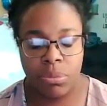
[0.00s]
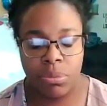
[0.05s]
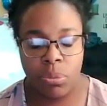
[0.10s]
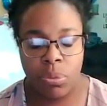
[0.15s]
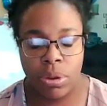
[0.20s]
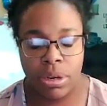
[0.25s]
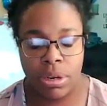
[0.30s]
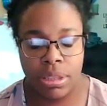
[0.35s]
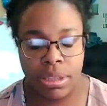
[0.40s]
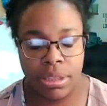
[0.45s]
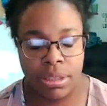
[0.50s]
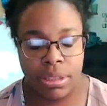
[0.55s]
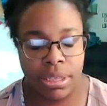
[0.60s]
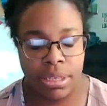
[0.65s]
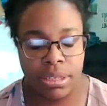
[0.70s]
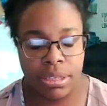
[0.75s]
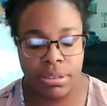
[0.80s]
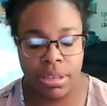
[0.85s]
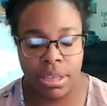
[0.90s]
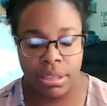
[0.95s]
One of the
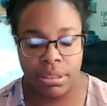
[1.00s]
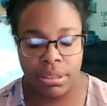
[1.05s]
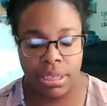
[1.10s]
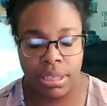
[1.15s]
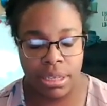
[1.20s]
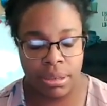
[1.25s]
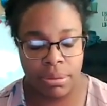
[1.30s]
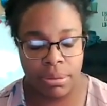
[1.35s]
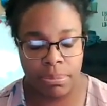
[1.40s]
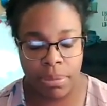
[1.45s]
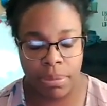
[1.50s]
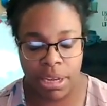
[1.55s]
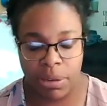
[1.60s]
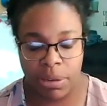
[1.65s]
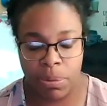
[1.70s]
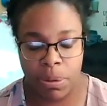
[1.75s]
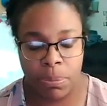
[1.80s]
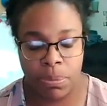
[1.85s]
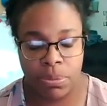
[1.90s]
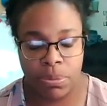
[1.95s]
things I think
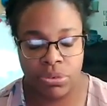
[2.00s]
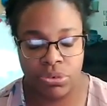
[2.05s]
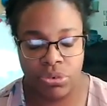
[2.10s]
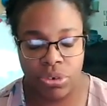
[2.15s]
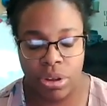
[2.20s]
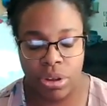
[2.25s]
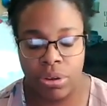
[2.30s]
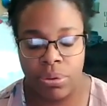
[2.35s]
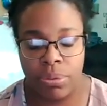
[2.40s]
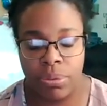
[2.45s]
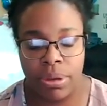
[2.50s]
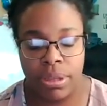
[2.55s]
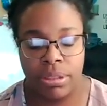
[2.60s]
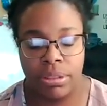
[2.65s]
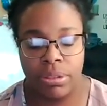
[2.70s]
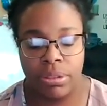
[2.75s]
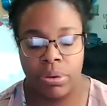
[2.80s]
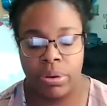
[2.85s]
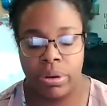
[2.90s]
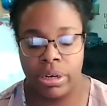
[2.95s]
many people struggle
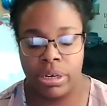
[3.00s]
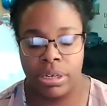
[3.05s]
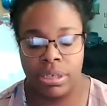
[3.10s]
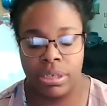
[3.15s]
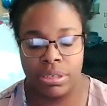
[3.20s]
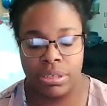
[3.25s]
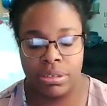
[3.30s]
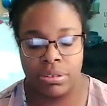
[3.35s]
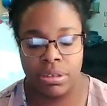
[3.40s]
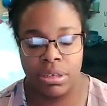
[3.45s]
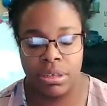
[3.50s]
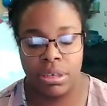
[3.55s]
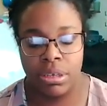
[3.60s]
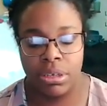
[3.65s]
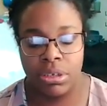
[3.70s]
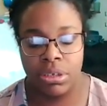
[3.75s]
with, Lord, is